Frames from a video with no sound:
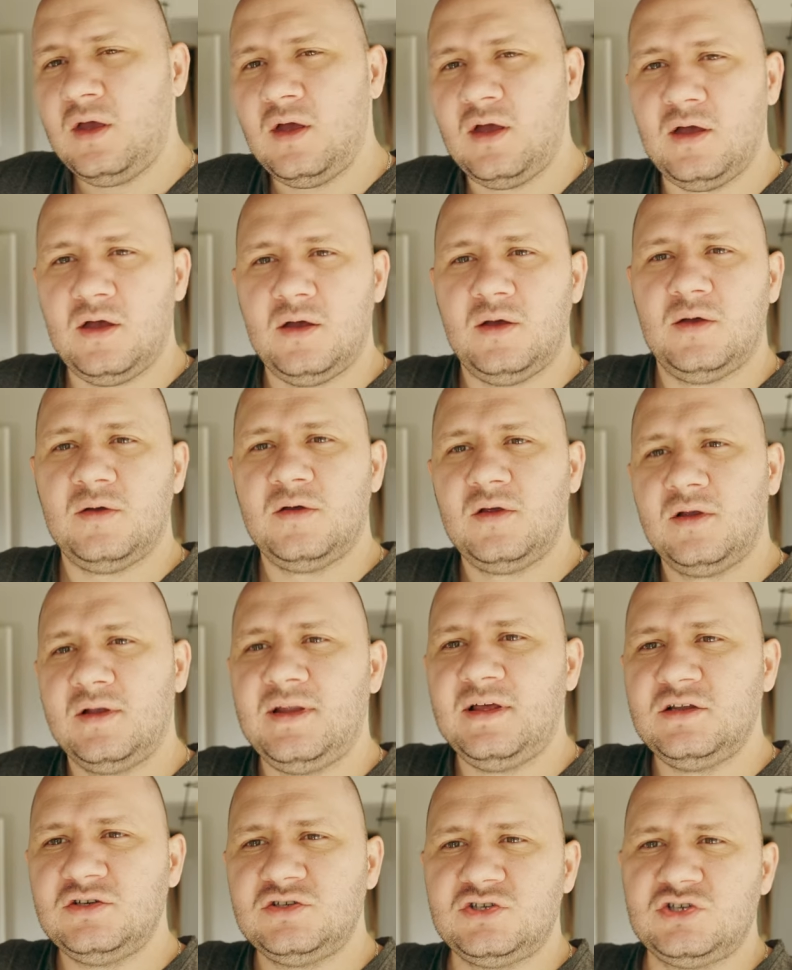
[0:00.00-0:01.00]
Uh,
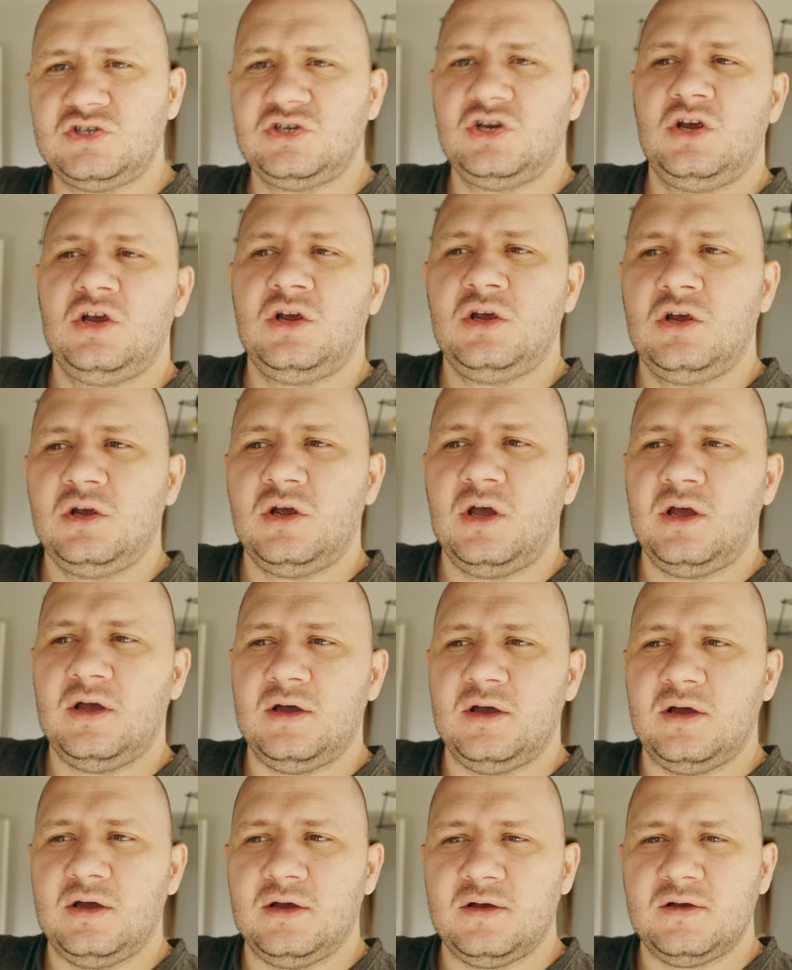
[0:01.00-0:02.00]
lunch,
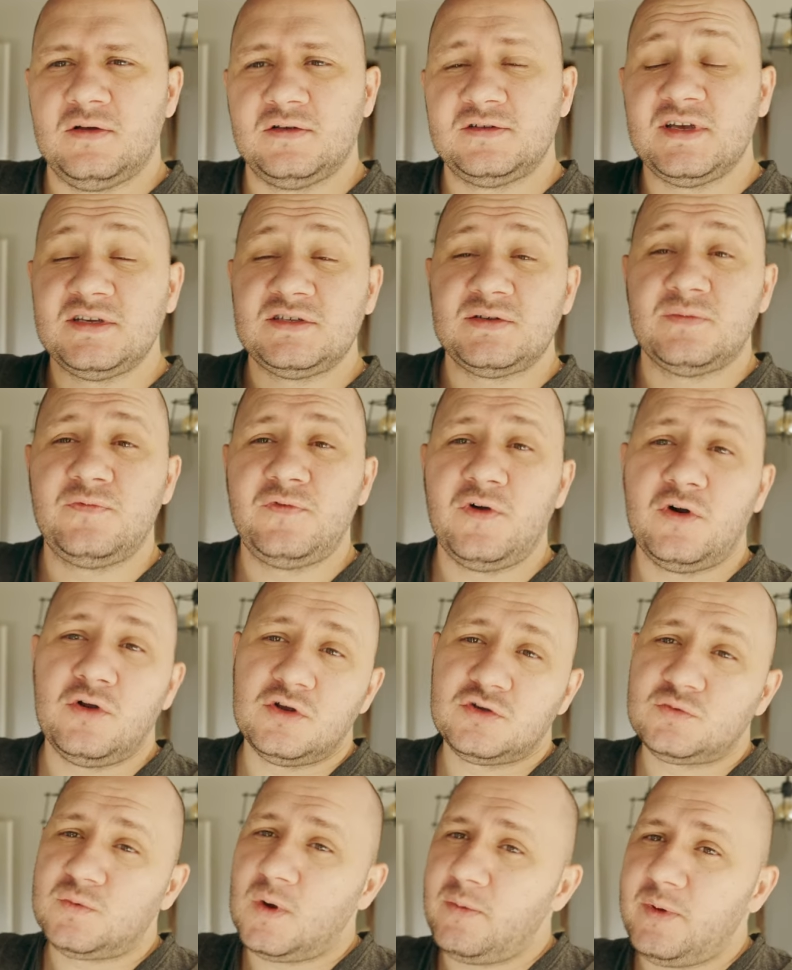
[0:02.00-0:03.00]
uh, take some
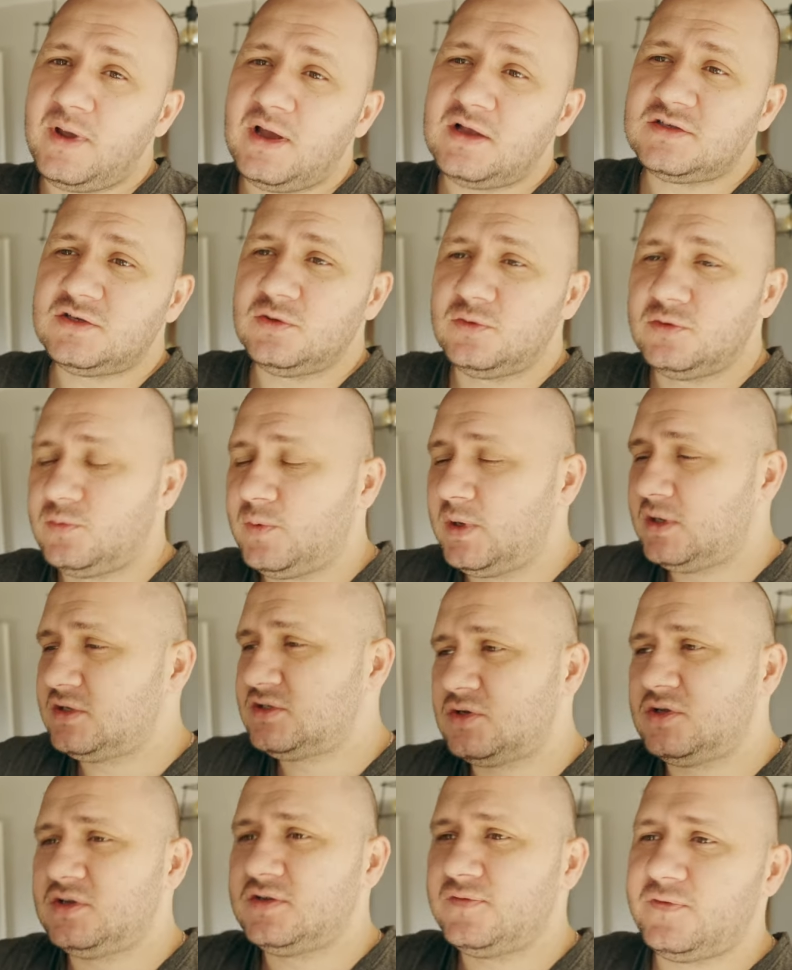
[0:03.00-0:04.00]
photos while we're out. So we're
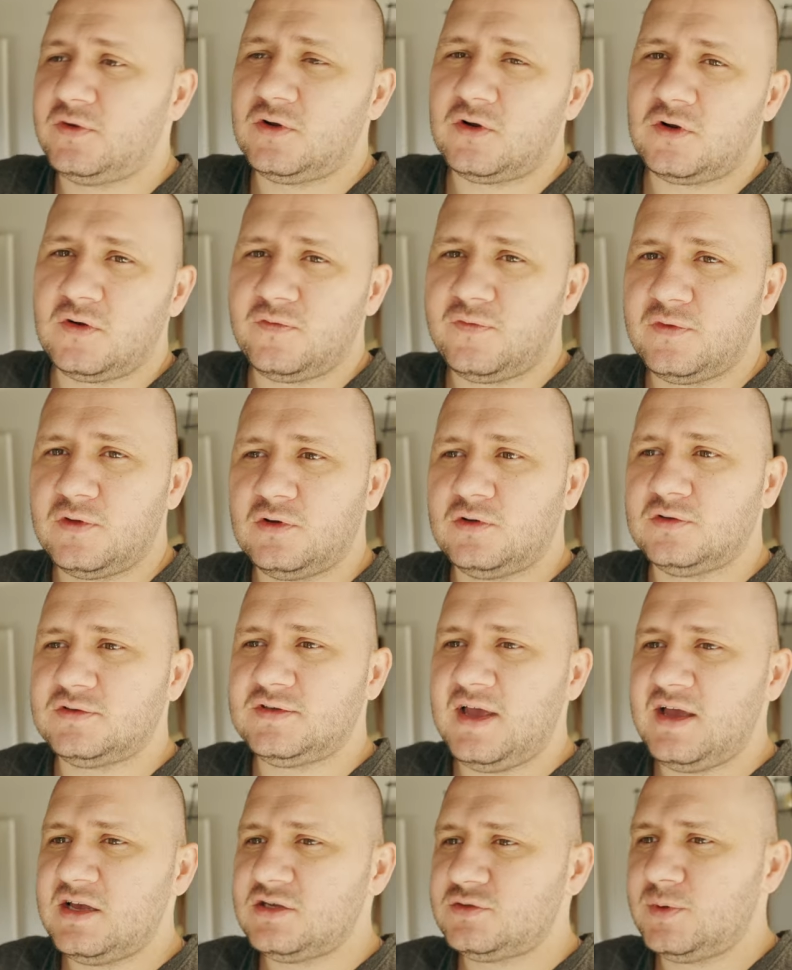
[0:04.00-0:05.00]
just gonna photograph the
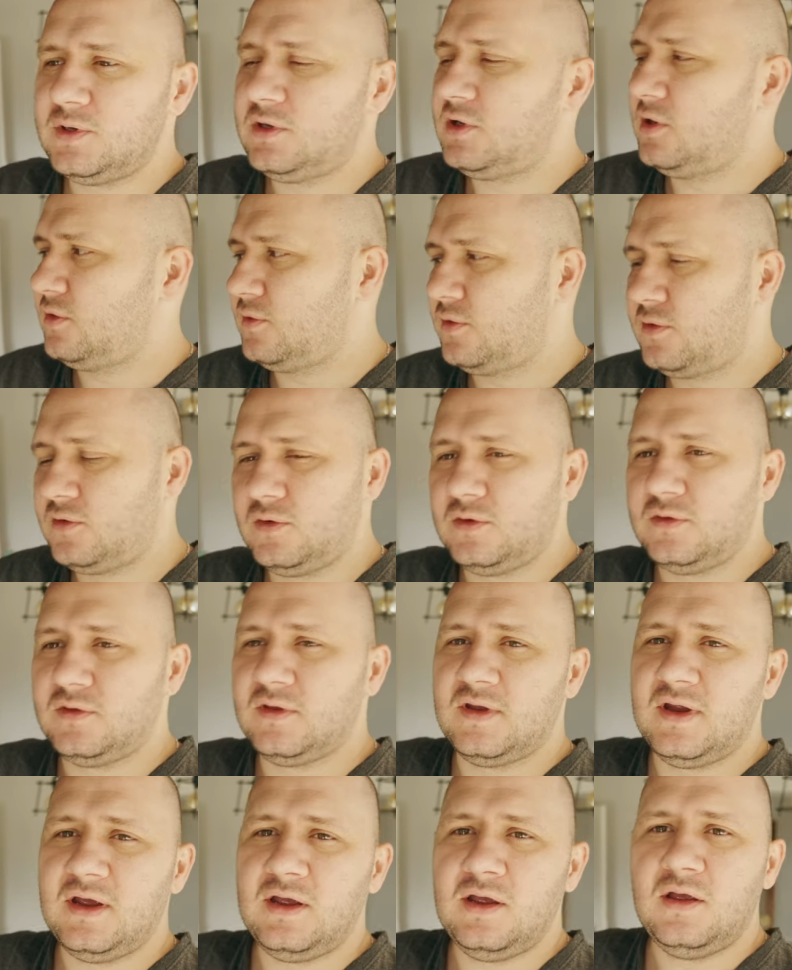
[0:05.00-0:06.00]
girls as we go through
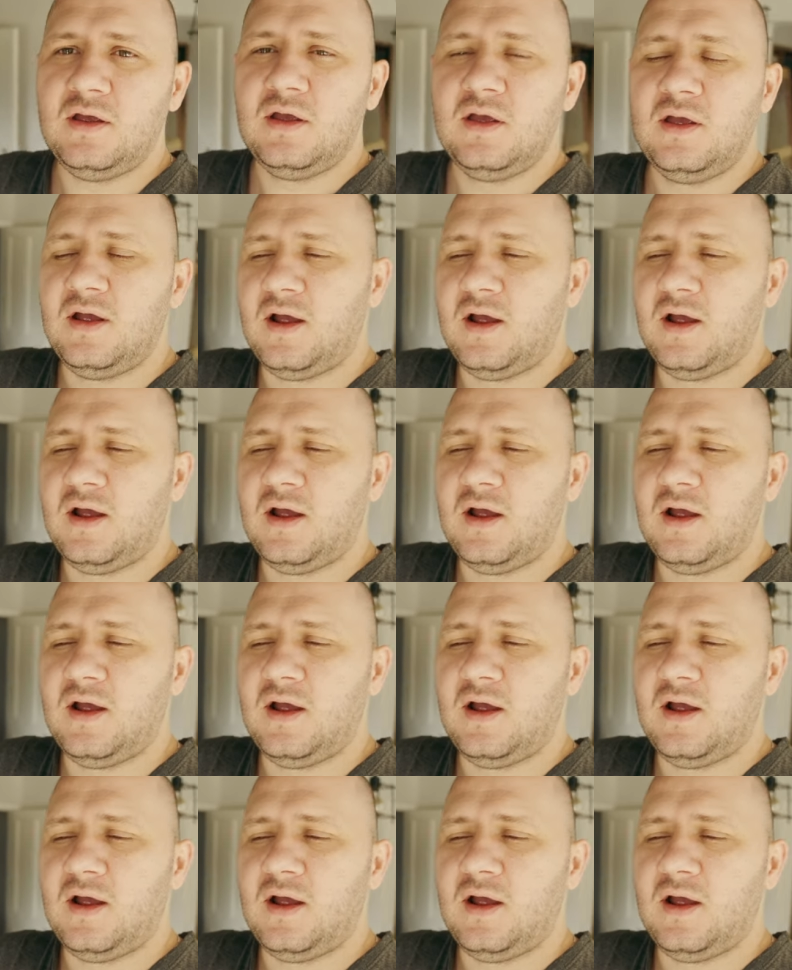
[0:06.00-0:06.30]
the day.